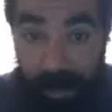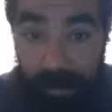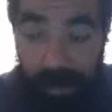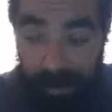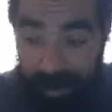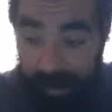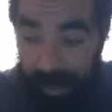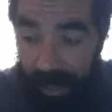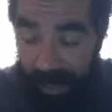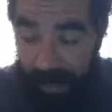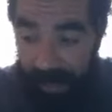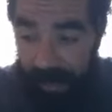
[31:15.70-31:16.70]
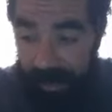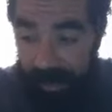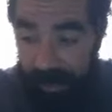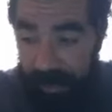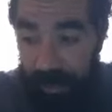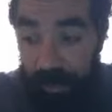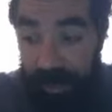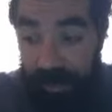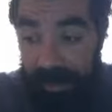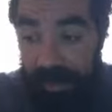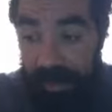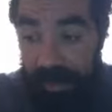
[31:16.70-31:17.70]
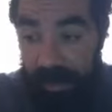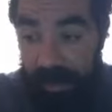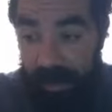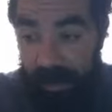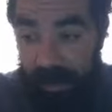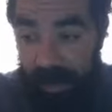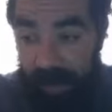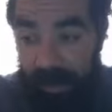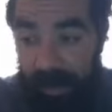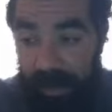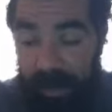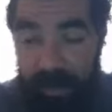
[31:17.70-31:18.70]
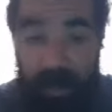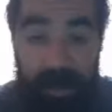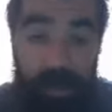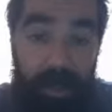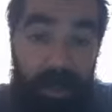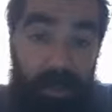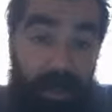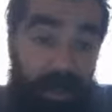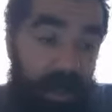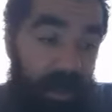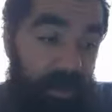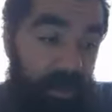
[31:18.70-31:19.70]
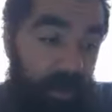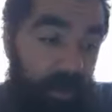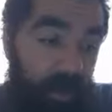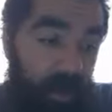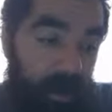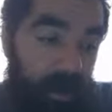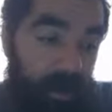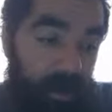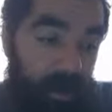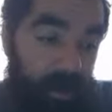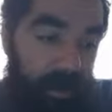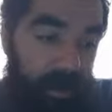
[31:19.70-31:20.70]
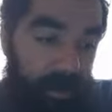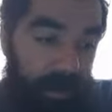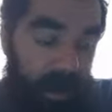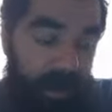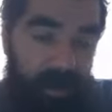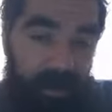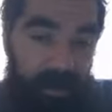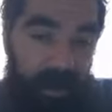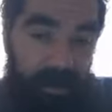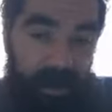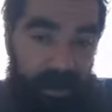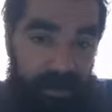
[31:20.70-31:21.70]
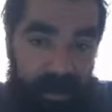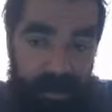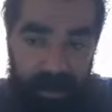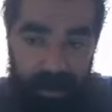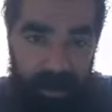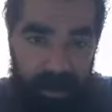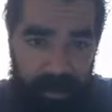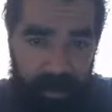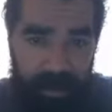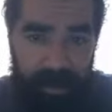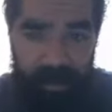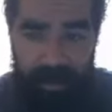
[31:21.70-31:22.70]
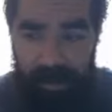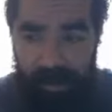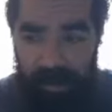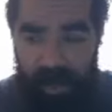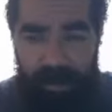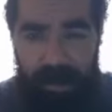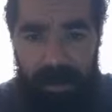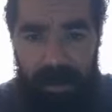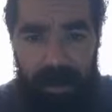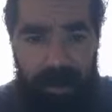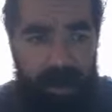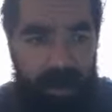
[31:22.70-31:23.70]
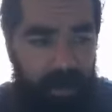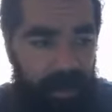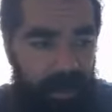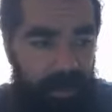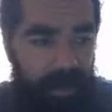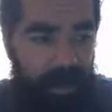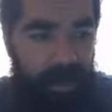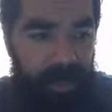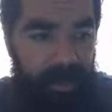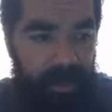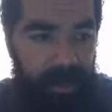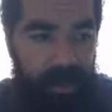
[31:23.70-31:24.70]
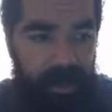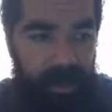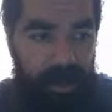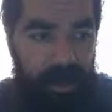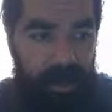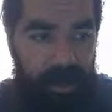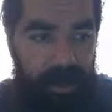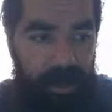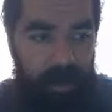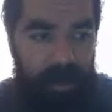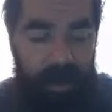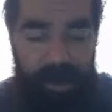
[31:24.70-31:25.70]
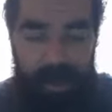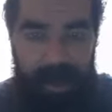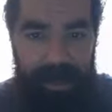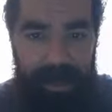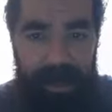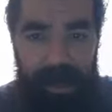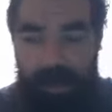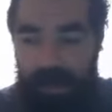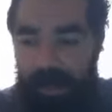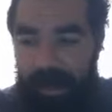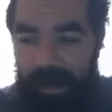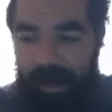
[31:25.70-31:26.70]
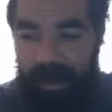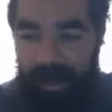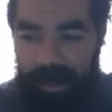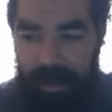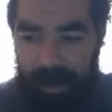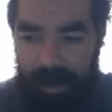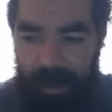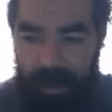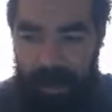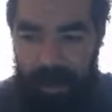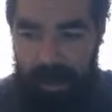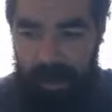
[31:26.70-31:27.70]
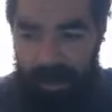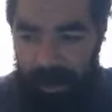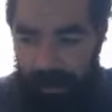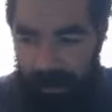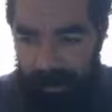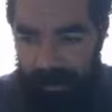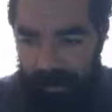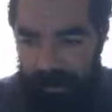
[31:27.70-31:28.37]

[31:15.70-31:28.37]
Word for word: about this guy in Greece. I read this in 33 Laws of War. I love surveys of history. That fucking Robert Greene or whatever, that guy's a douche but like I think everyone is, I guess. But um.